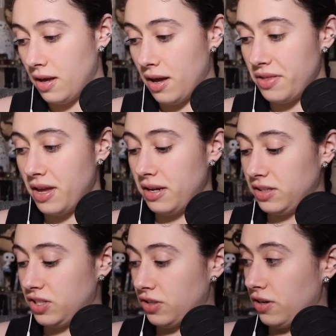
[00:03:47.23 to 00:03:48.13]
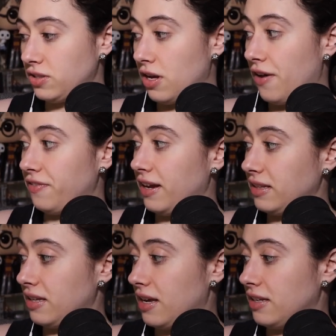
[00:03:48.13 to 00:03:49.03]
And then it starts off
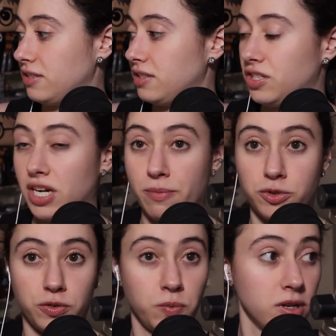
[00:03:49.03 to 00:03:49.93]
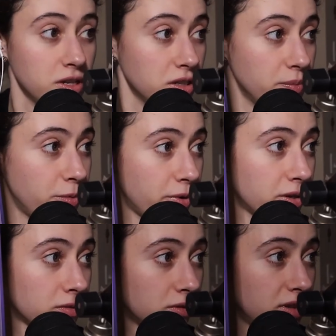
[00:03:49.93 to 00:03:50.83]
like this. Chapter 1, The Boy
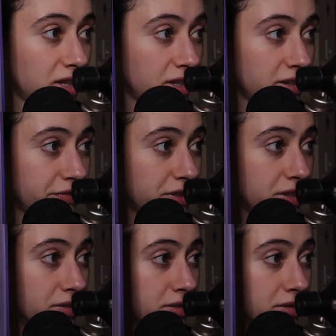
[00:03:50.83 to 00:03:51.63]
Who Lived.